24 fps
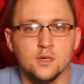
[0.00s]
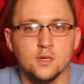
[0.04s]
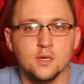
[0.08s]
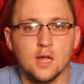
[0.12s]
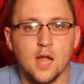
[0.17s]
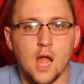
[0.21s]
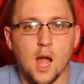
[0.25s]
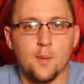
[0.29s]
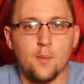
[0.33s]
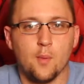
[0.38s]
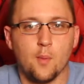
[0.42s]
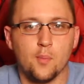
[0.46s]

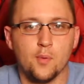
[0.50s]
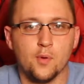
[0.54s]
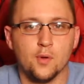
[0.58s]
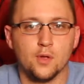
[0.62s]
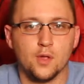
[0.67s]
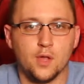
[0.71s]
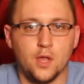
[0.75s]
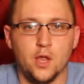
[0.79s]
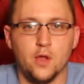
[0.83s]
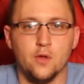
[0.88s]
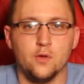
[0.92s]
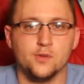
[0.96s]
comic book
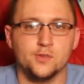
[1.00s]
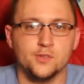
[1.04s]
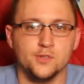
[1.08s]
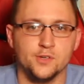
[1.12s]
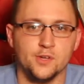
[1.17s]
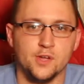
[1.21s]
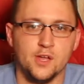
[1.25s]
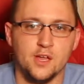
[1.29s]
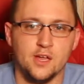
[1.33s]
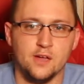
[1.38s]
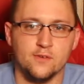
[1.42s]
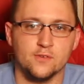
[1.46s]

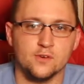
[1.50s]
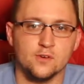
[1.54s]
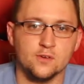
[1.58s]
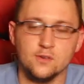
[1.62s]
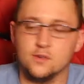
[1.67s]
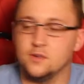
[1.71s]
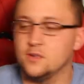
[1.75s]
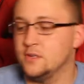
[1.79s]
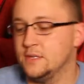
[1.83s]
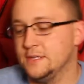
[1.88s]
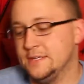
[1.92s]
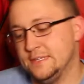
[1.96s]
character ever.
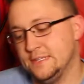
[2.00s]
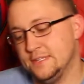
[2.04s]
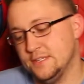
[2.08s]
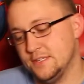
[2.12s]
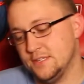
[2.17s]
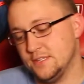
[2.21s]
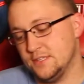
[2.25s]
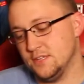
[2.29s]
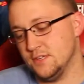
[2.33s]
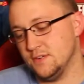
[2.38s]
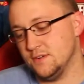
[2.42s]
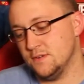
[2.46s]

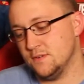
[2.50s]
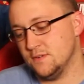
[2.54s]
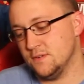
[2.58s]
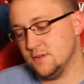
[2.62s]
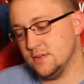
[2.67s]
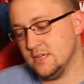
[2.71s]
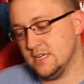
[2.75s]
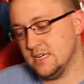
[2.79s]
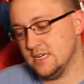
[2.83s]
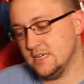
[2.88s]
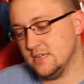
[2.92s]
So,